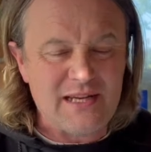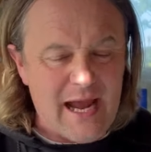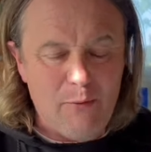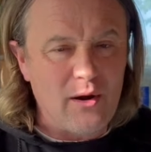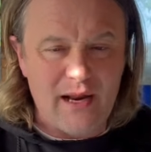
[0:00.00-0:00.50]

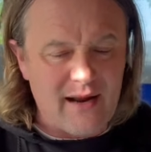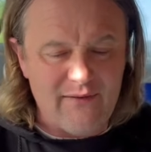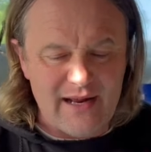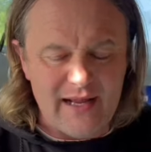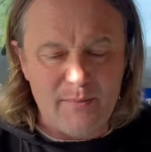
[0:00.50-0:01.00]
get one and have
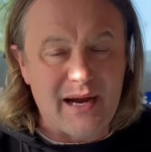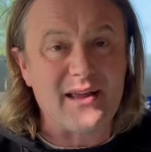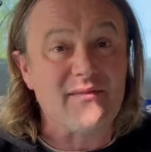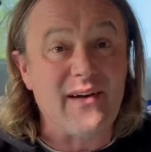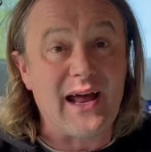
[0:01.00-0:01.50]
it in the back
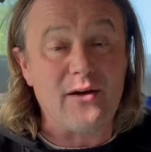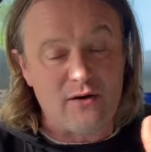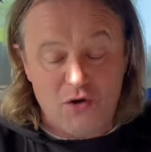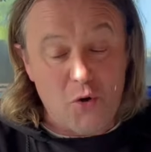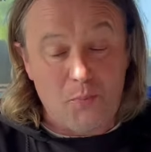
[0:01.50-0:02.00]
of the van, or
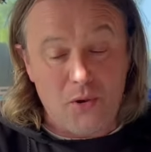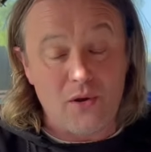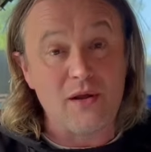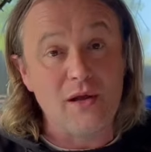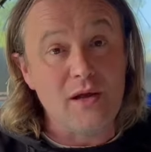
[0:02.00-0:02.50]
a couple,